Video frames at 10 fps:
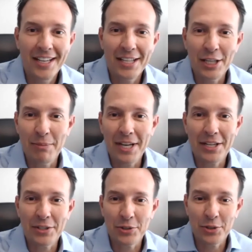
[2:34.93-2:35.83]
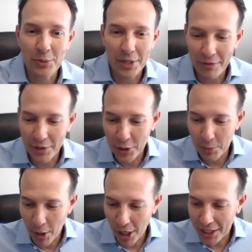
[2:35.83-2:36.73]
than making sure that whatever you
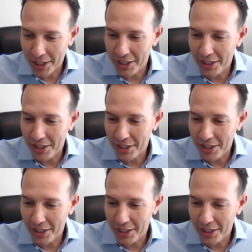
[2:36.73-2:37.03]
marketed to